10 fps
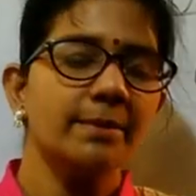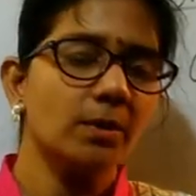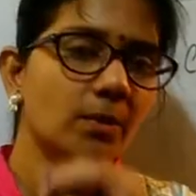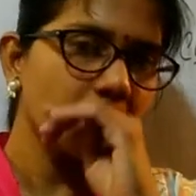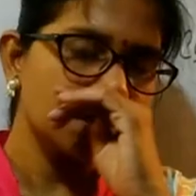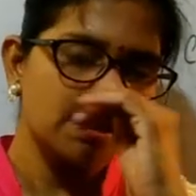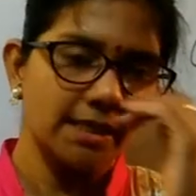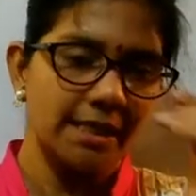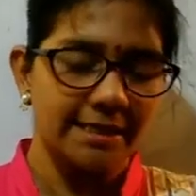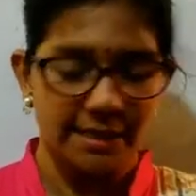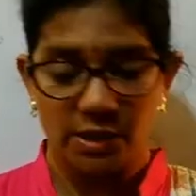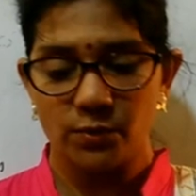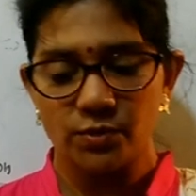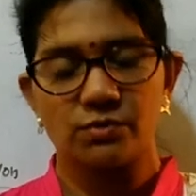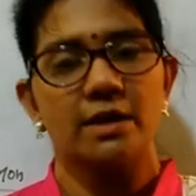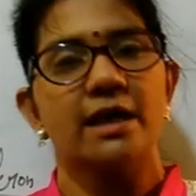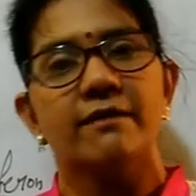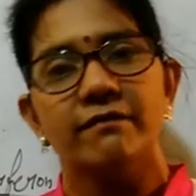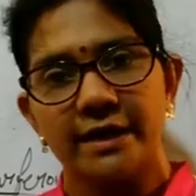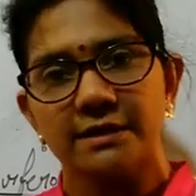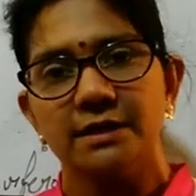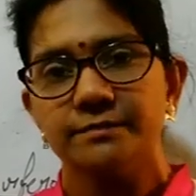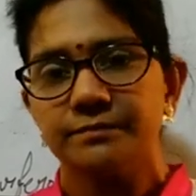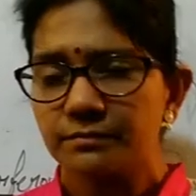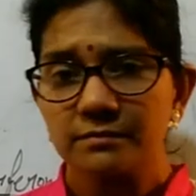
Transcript: because it usually affect the